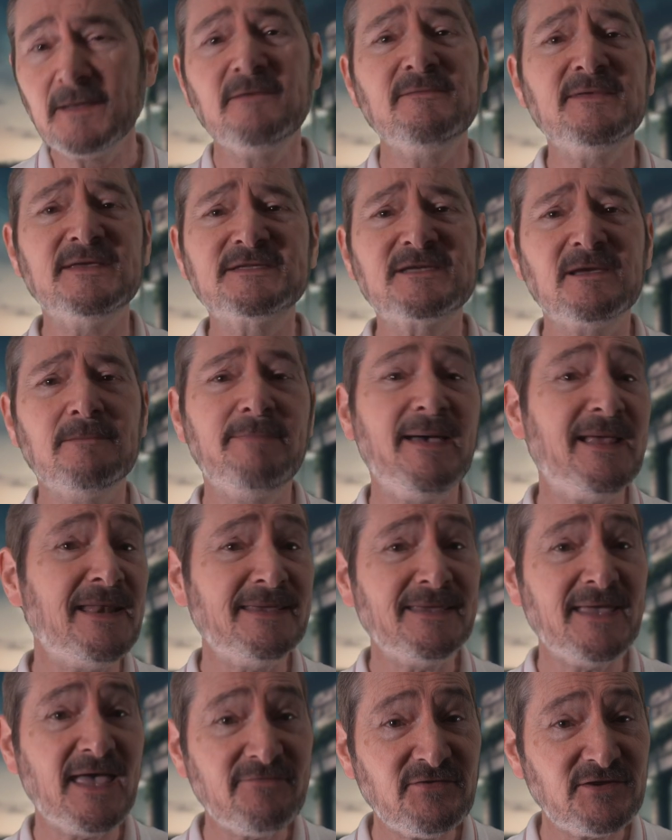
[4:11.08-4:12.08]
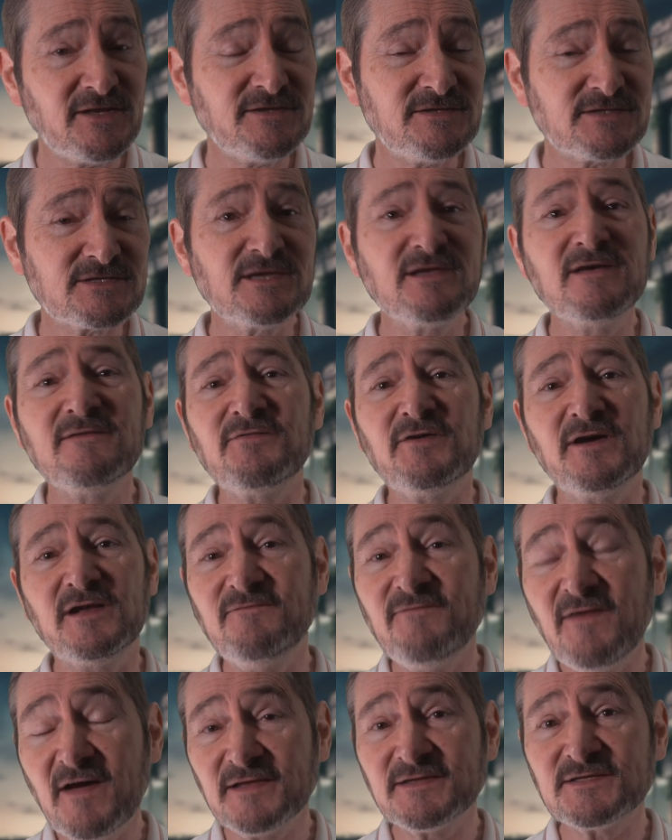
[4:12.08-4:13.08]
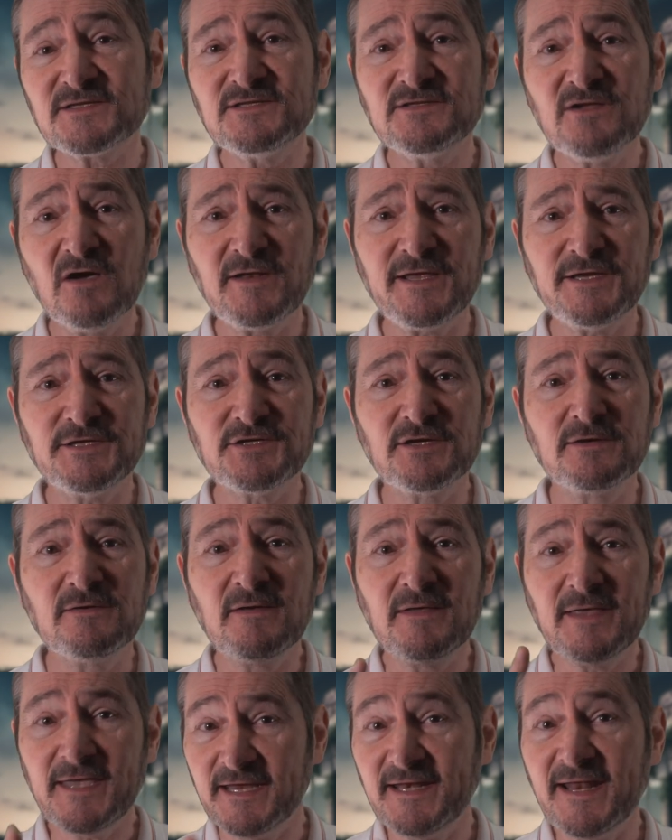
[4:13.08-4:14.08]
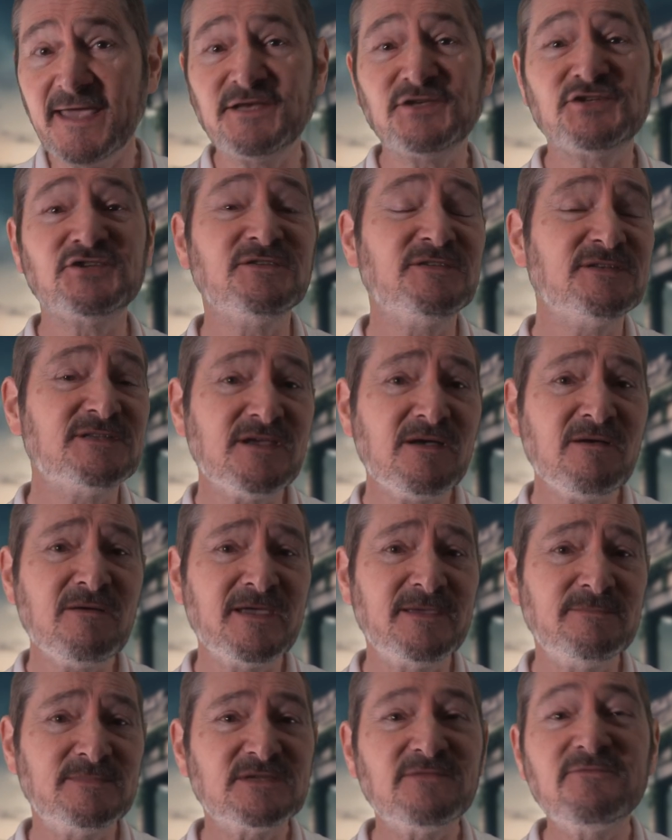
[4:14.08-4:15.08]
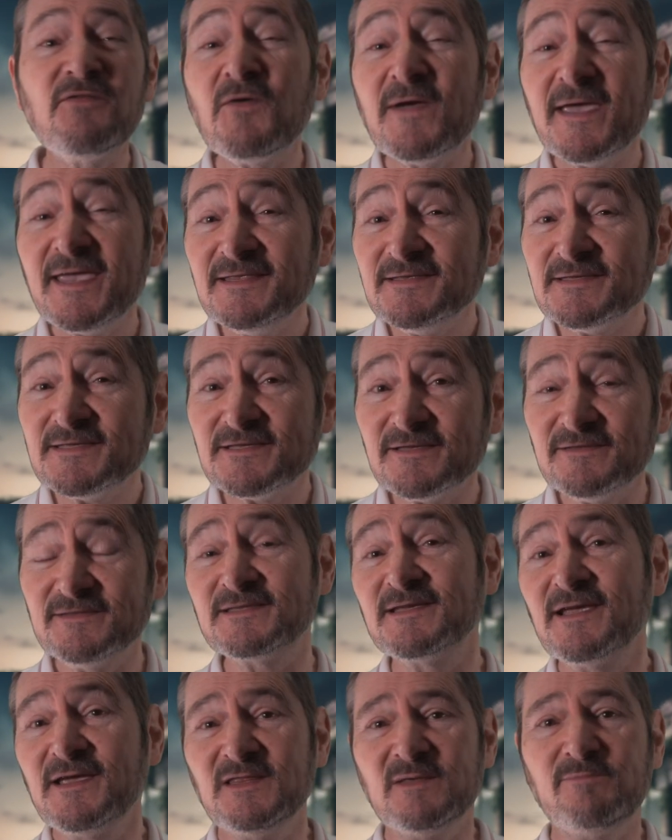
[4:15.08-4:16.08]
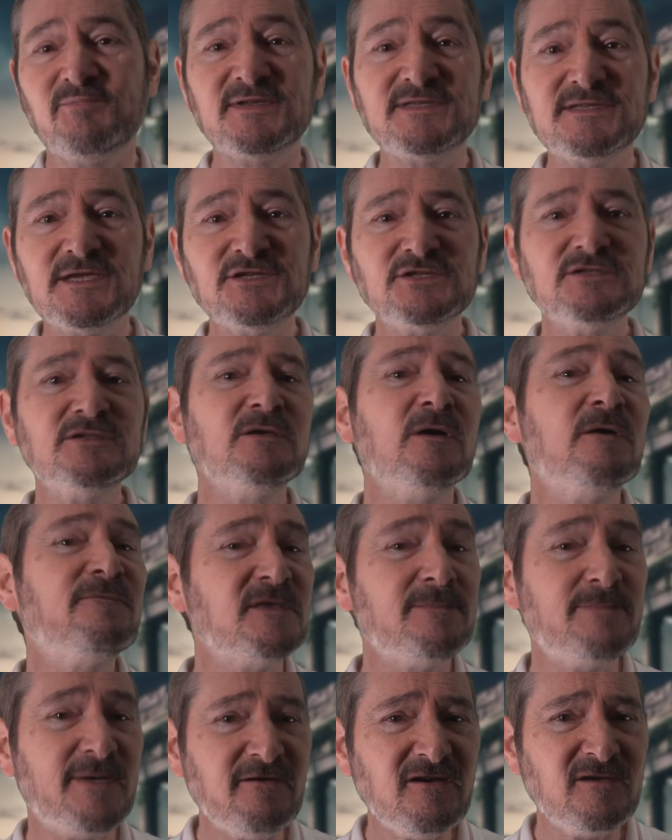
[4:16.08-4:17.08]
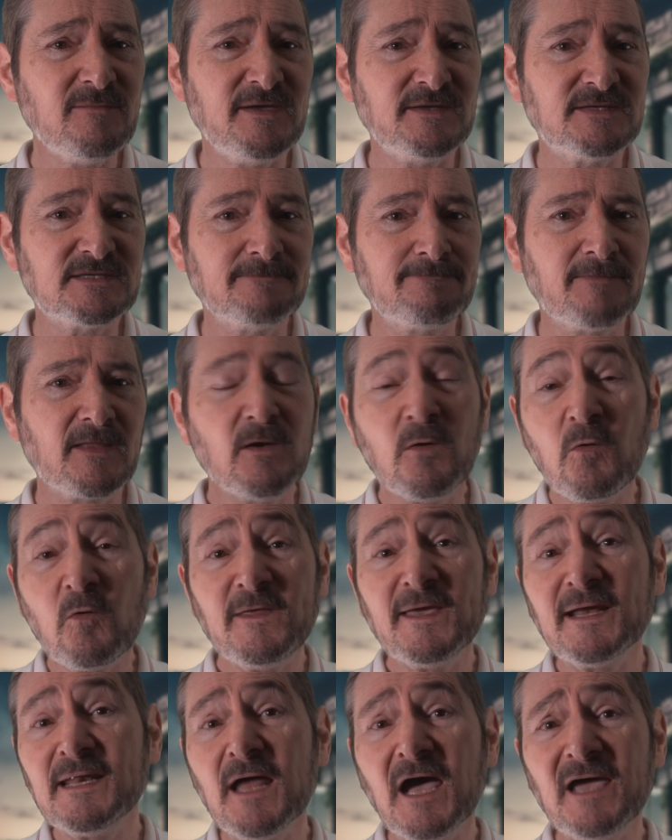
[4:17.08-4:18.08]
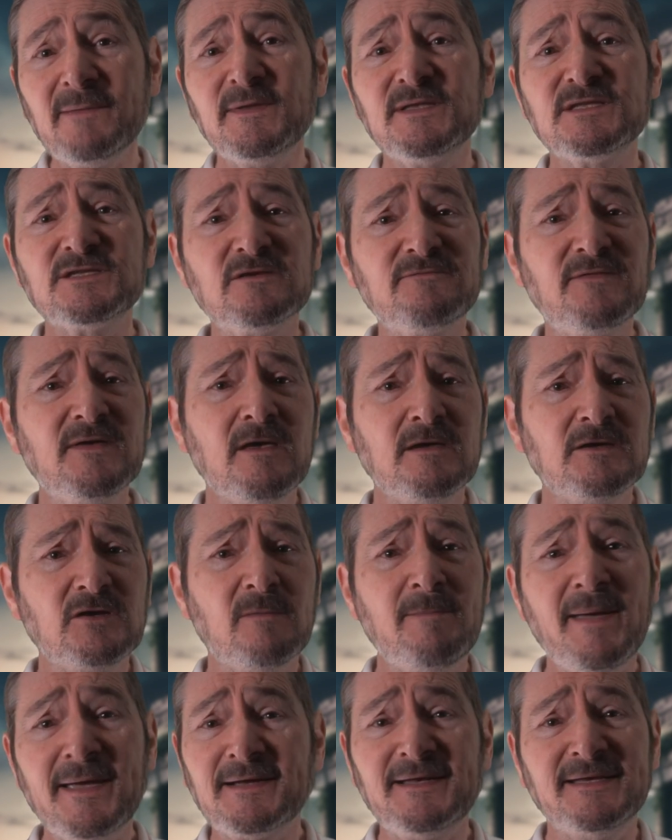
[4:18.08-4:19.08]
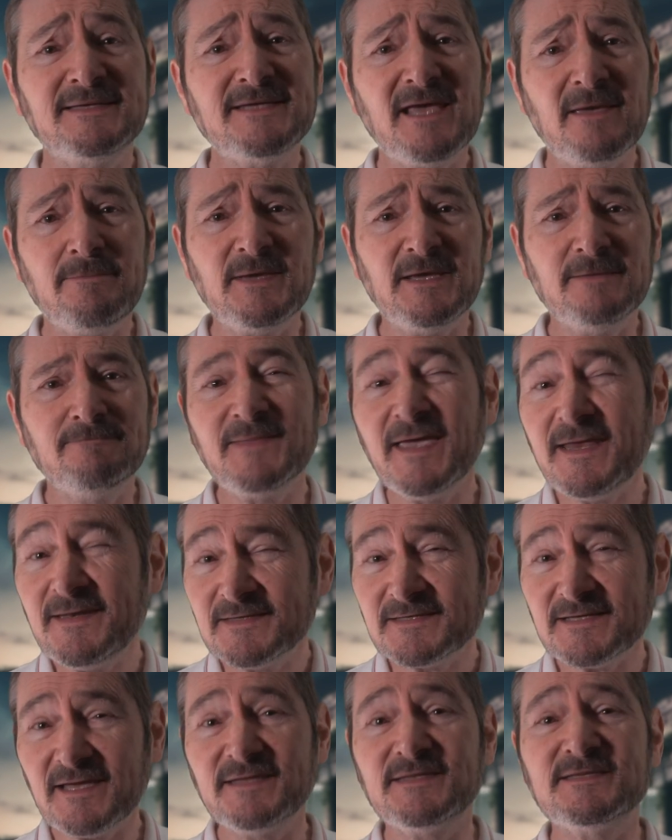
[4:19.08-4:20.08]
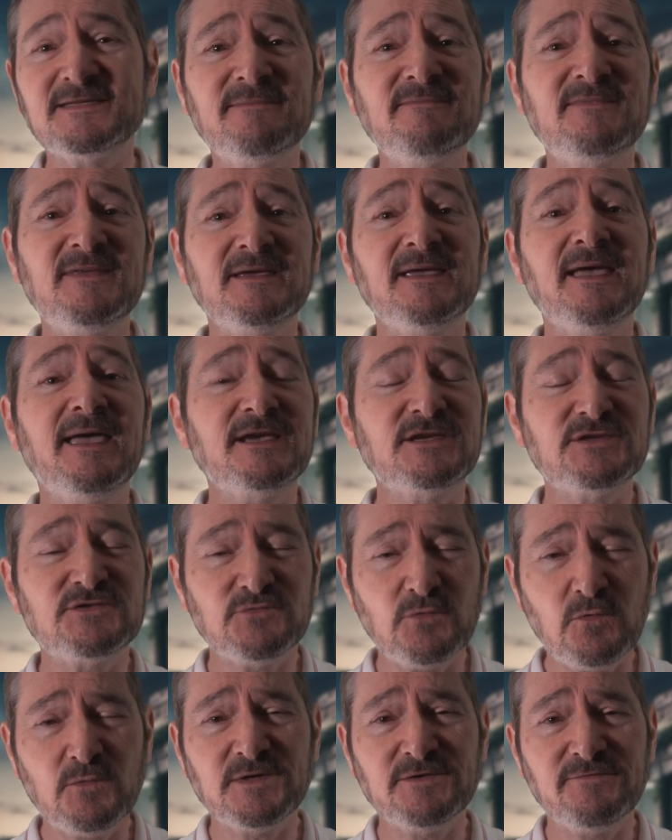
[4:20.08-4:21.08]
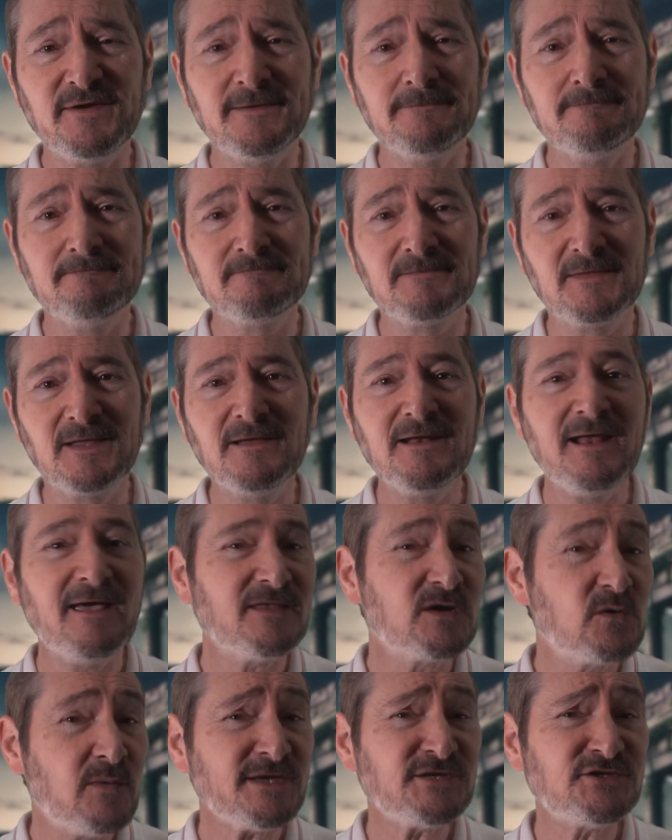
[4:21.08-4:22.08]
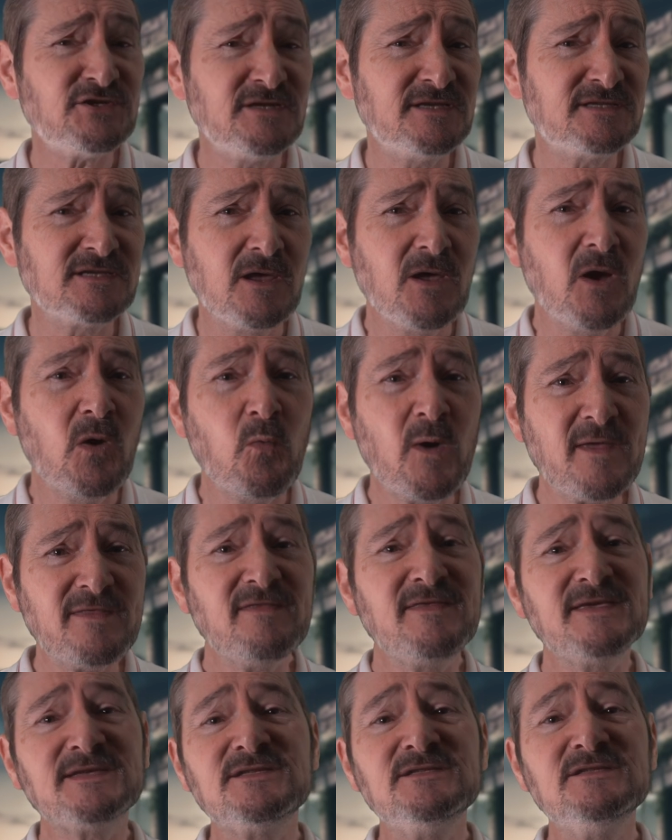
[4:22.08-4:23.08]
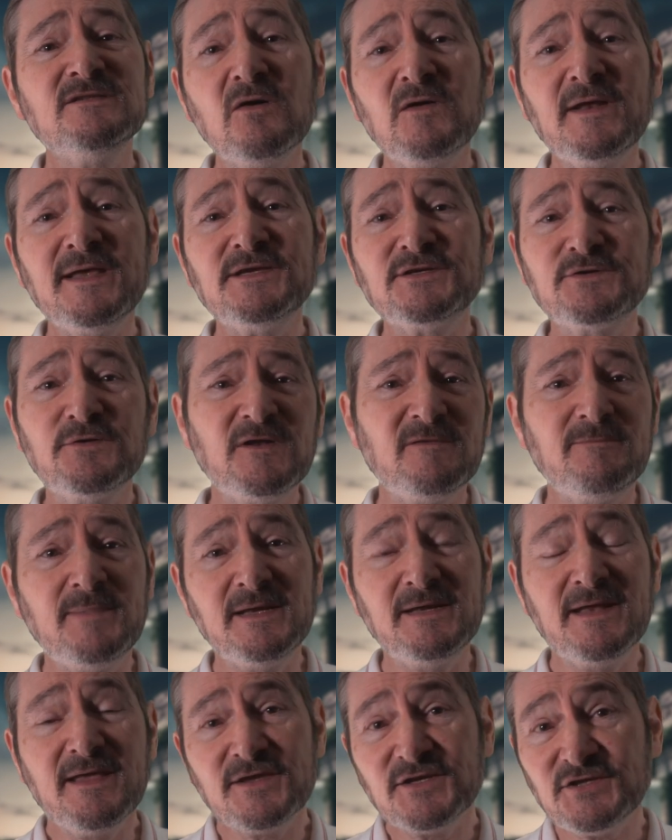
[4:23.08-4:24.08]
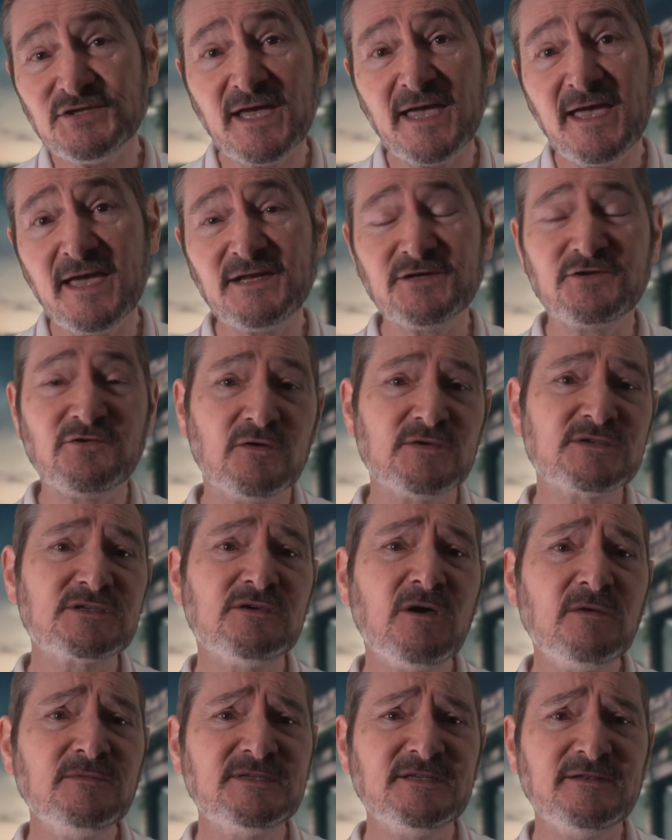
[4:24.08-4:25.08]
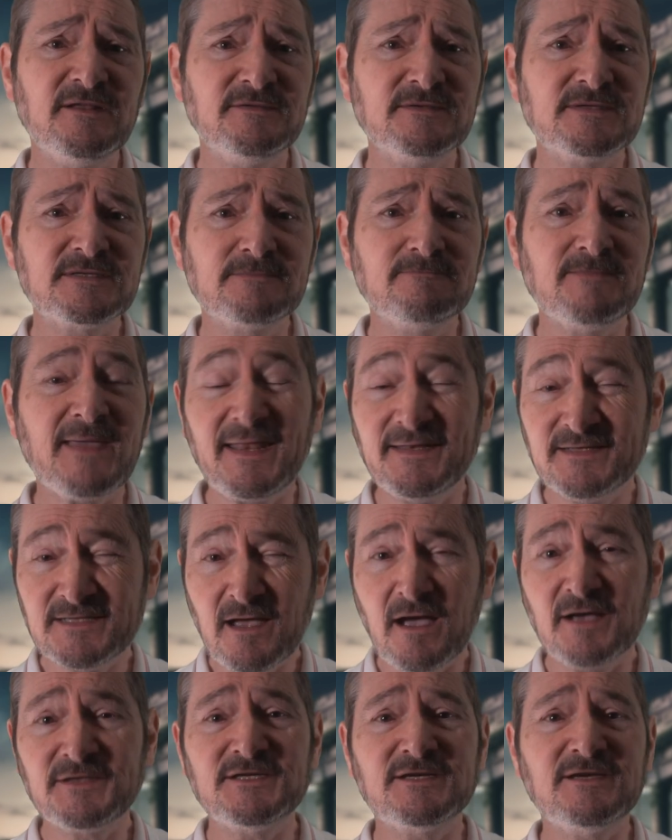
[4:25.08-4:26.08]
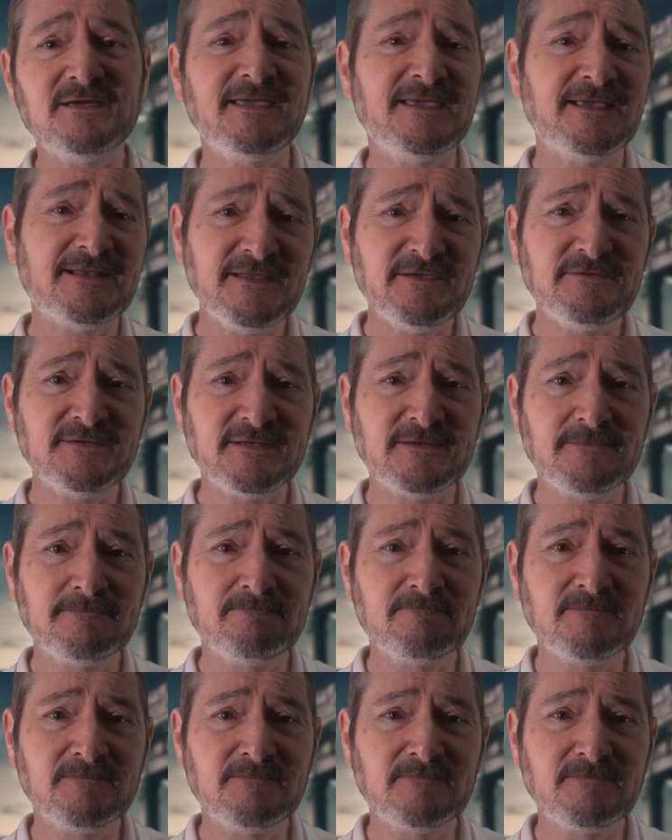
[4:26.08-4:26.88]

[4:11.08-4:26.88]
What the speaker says: there's compelling evidence for advanced knowledge in ancient times. For instance, the precision of the pyramids or the alignments of Göbekli Tepe hint at something extraordinary. And the question is whether this knowledge could have been shared across continents, Antarctica included.